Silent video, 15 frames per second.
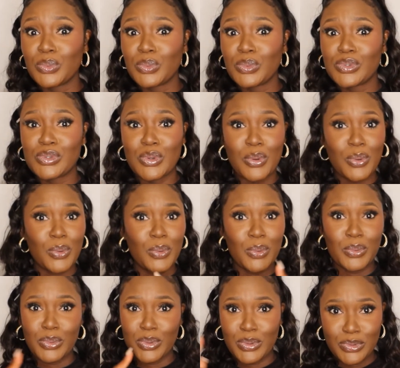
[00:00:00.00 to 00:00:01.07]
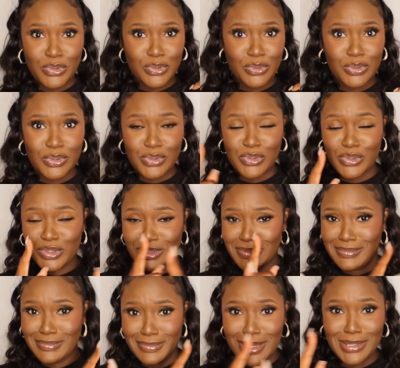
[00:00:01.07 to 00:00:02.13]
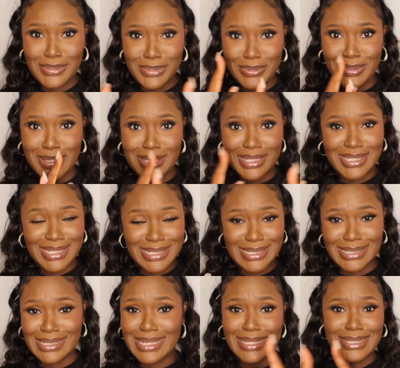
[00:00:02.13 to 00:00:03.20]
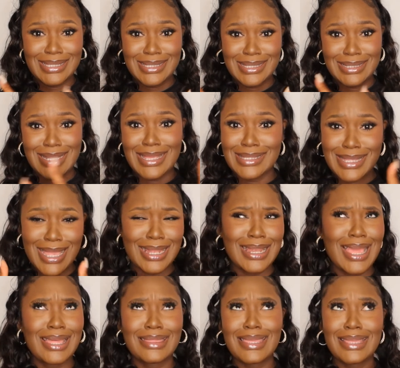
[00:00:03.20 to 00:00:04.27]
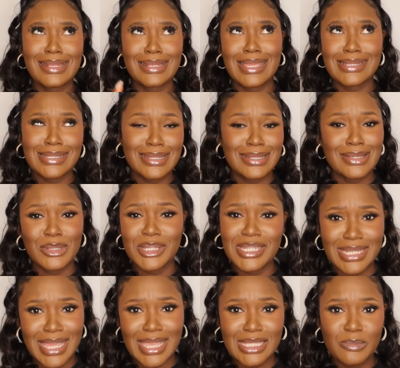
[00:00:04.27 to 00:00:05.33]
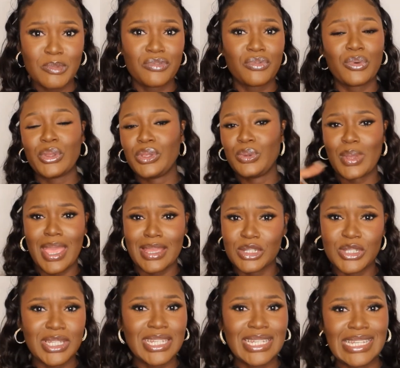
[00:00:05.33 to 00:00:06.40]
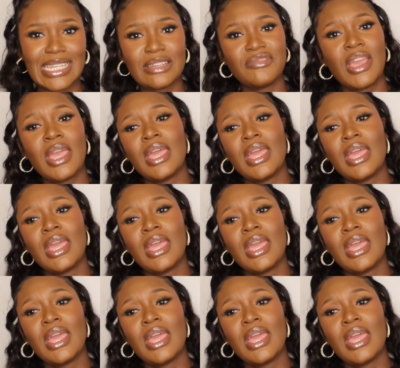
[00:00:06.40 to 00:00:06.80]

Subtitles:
So you should just make sure that it's less than 30 days before you actually leave.